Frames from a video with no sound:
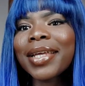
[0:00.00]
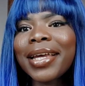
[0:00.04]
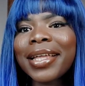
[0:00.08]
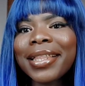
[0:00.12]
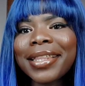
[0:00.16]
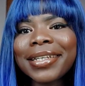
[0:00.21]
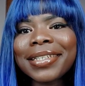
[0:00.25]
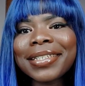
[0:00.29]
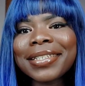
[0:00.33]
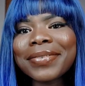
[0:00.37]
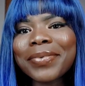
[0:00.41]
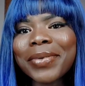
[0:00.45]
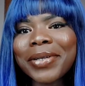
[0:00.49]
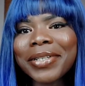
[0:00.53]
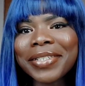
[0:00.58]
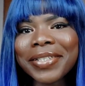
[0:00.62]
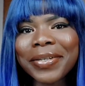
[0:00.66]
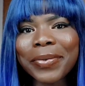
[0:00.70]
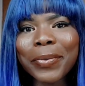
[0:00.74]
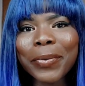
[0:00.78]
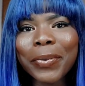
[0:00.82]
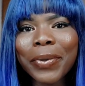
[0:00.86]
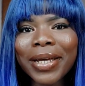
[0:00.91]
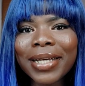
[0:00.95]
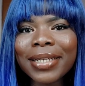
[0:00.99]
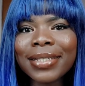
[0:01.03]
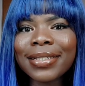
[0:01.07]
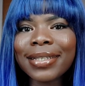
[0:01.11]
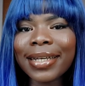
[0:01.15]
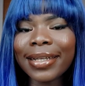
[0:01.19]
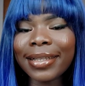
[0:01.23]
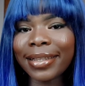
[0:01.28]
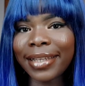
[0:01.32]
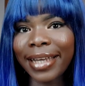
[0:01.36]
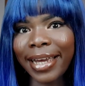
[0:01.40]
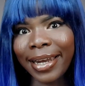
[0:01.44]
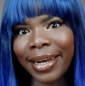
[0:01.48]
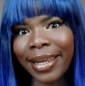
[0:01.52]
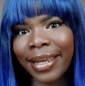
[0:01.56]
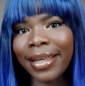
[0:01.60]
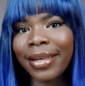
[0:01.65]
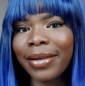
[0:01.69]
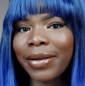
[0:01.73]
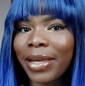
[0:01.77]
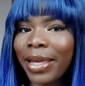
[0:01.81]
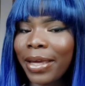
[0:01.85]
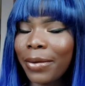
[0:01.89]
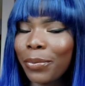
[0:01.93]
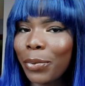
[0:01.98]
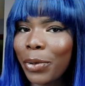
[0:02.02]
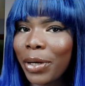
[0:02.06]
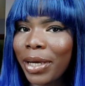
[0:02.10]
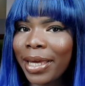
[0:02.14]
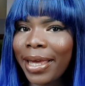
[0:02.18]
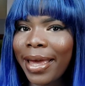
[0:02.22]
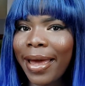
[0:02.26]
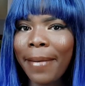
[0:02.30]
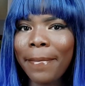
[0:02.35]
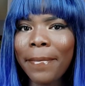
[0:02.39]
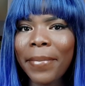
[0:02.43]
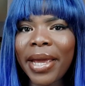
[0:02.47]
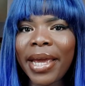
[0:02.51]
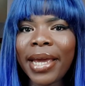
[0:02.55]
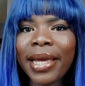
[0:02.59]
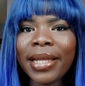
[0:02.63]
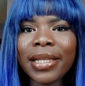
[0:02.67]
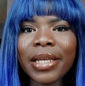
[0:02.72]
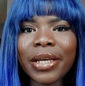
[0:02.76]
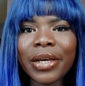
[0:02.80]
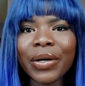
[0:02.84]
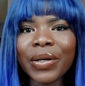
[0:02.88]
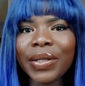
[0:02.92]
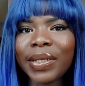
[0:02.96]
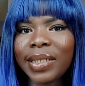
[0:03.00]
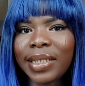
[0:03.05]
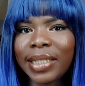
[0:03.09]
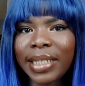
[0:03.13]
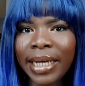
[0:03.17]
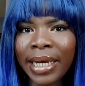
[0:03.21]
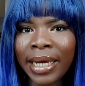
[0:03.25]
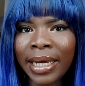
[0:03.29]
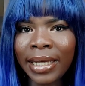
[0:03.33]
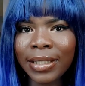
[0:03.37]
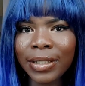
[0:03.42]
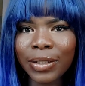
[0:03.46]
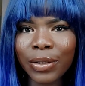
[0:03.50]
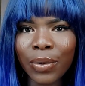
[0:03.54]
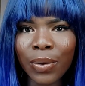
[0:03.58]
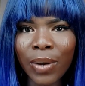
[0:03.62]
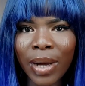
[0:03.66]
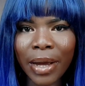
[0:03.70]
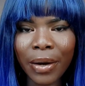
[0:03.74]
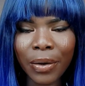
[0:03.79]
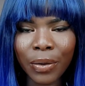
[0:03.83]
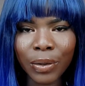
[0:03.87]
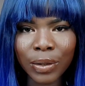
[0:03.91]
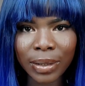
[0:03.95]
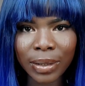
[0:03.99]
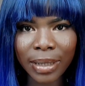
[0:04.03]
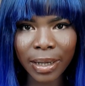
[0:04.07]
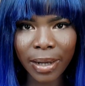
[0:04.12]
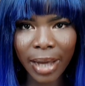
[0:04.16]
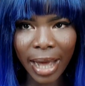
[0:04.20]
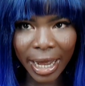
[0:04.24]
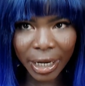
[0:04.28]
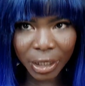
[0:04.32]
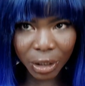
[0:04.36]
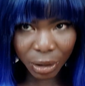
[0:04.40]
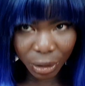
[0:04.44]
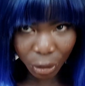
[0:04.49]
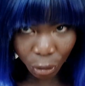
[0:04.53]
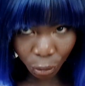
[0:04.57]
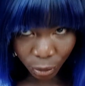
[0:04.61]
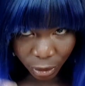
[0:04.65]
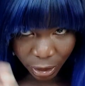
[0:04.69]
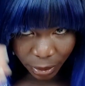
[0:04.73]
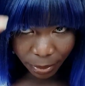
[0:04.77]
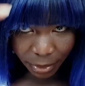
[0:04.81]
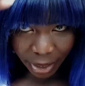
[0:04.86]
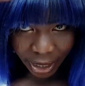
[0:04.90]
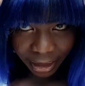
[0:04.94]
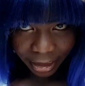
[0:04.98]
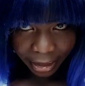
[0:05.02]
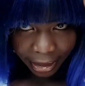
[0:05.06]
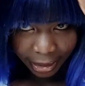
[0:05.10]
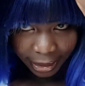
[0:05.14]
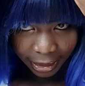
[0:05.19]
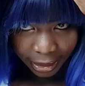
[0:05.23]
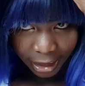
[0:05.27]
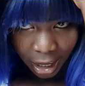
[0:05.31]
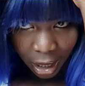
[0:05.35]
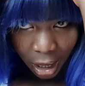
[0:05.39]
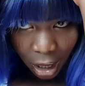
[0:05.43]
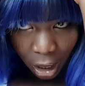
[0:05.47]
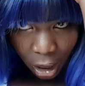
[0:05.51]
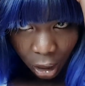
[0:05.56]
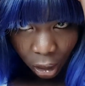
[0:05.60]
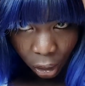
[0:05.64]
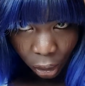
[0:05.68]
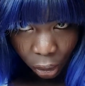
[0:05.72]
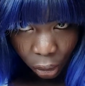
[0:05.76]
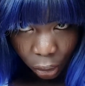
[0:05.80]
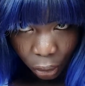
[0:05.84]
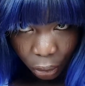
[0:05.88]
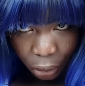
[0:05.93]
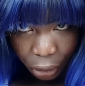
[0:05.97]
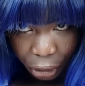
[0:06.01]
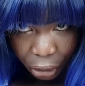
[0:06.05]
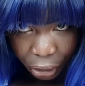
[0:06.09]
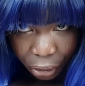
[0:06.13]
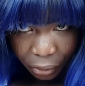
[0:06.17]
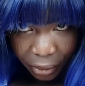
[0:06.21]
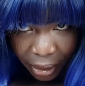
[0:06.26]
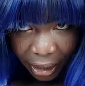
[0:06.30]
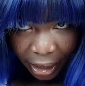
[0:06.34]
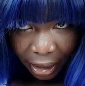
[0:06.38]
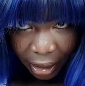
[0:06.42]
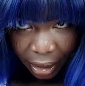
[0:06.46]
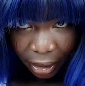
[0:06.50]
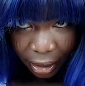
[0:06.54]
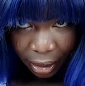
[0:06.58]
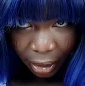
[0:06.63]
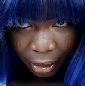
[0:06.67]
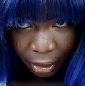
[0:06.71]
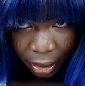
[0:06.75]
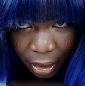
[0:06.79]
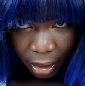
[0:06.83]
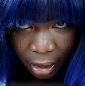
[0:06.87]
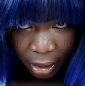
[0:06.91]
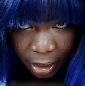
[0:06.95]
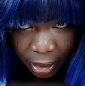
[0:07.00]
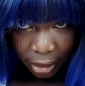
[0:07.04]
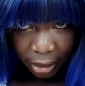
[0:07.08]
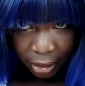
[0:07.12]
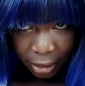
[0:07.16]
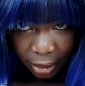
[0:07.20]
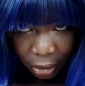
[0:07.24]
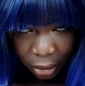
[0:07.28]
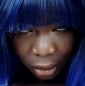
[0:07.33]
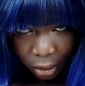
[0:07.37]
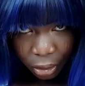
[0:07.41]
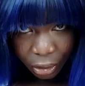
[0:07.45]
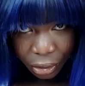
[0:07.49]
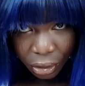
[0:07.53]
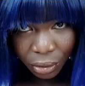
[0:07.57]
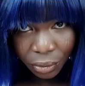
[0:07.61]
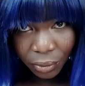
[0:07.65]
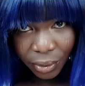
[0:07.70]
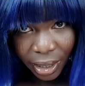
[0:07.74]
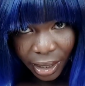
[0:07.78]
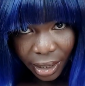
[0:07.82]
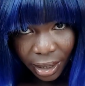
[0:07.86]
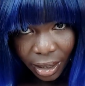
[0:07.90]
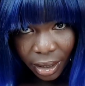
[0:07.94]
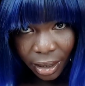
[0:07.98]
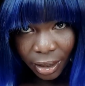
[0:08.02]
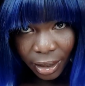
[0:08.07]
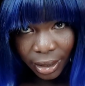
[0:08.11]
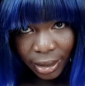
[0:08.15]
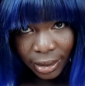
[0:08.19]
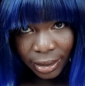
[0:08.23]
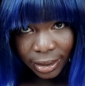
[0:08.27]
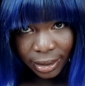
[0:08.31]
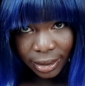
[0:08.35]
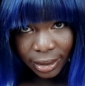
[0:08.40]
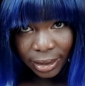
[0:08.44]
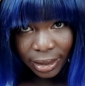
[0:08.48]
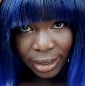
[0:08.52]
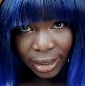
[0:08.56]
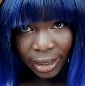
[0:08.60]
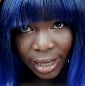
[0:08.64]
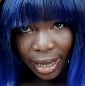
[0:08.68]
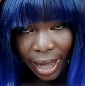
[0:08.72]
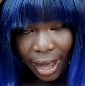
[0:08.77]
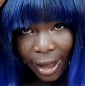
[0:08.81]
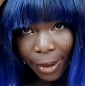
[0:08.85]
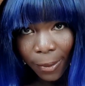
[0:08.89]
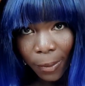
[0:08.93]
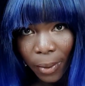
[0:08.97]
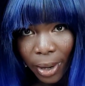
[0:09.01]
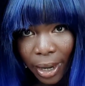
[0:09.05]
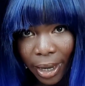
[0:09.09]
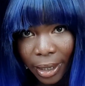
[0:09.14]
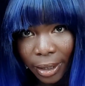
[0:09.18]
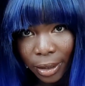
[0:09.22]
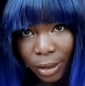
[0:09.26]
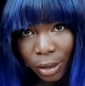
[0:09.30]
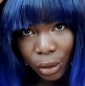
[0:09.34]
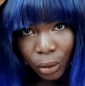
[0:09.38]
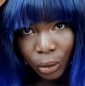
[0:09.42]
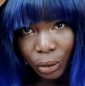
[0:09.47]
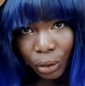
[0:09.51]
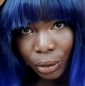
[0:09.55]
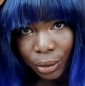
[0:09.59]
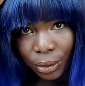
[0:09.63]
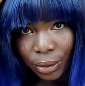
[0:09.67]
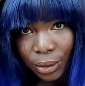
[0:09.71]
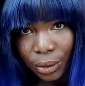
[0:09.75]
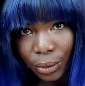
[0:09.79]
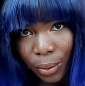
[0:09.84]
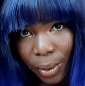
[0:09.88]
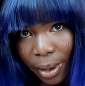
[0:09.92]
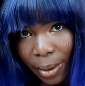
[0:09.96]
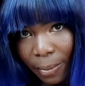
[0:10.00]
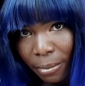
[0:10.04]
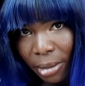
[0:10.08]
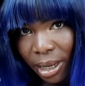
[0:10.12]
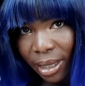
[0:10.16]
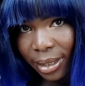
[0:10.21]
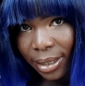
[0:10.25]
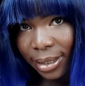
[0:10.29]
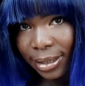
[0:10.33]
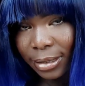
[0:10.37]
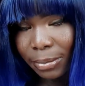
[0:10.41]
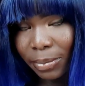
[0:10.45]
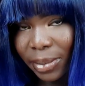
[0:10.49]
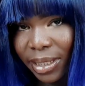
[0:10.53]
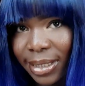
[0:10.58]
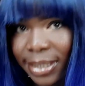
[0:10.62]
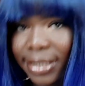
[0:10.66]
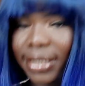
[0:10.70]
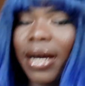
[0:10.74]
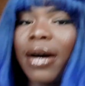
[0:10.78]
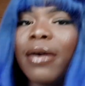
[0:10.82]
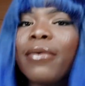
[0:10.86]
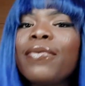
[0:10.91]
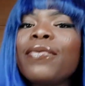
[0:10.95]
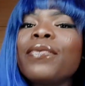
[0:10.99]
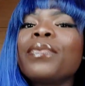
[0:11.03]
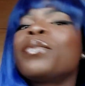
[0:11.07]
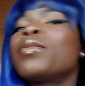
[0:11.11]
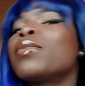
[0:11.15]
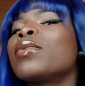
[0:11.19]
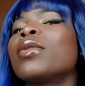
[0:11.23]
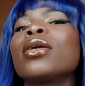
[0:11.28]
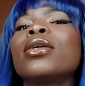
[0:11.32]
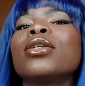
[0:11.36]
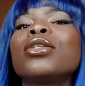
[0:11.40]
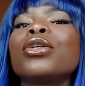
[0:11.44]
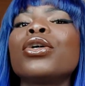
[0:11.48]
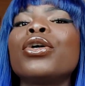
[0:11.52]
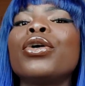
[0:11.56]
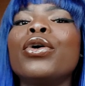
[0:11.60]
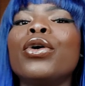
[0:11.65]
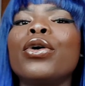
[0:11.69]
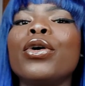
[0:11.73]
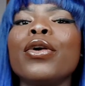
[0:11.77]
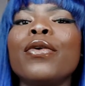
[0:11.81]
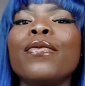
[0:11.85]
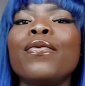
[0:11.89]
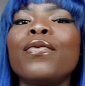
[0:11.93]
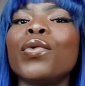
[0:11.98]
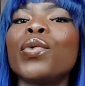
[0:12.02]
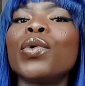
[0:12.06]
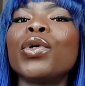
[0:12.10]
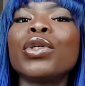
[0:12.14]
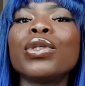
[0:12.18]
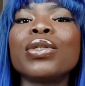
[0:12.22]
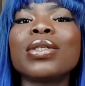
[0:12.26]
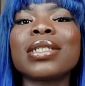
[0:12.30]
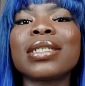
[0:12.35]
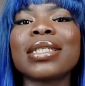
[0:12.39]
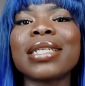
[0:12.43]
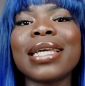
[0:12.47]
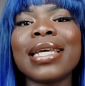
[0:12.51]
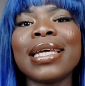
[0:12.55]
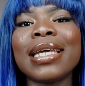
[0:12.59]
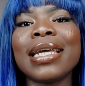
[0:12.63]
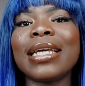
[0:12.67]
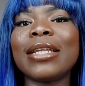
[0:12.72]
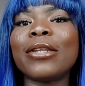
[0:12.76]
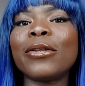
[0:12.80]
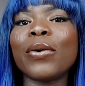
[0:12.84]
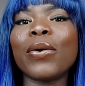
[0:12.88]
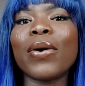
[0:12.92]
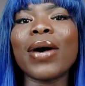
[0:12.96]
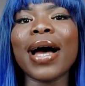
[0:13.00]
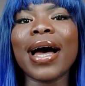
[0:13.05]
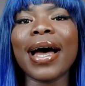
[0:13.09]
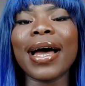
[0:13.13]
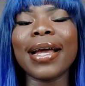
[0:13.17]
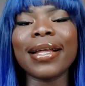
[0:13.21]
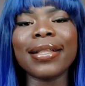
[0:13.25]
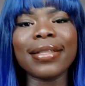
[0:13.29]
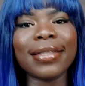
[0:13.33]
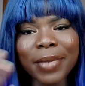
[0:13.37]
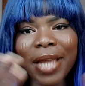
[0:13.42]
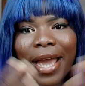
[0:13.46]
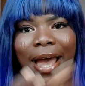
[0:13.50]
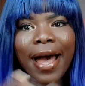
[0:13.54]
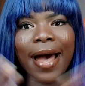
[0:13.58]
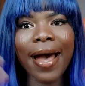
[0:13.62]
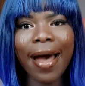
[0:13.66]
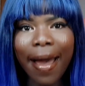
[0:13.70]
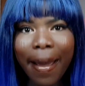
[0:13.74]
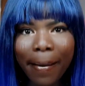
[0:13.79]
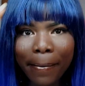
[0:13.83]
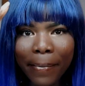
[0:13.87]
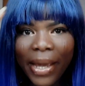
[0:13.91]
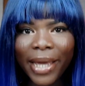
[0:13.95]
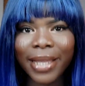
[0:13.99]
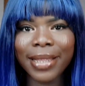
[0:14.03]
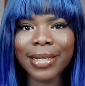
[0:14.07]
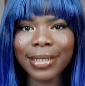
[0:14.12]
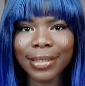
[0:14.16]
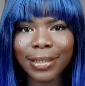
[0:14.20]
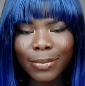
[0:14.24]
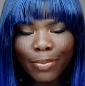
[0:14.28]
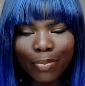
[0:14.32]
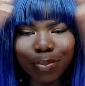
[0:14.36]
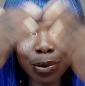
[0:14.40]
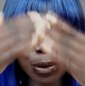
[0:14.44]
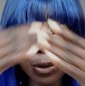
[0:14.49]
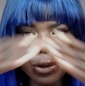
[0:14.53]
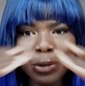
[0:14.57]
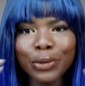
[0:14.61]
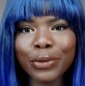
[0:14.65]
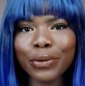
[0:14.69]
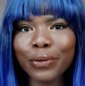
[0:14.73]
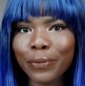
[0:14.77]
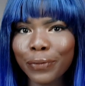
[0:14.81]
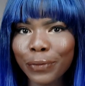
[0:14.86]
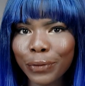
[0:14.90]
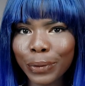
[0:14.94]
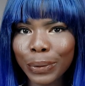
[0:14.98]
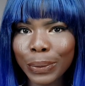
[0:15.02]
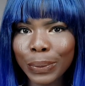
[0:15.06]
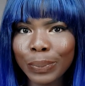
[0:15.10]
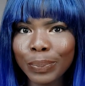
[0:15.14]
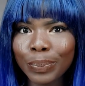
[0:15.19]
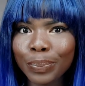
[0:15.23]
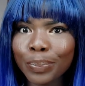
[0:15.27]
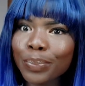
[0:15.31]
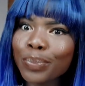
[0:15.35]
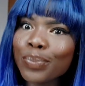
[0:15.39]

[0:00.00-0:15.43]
This was a quick synthetic wig I made the other day. So I actually made this closure right here. This closure right here is a DIY closure, so I made this myself. So if you want to see and know how I make this beautiful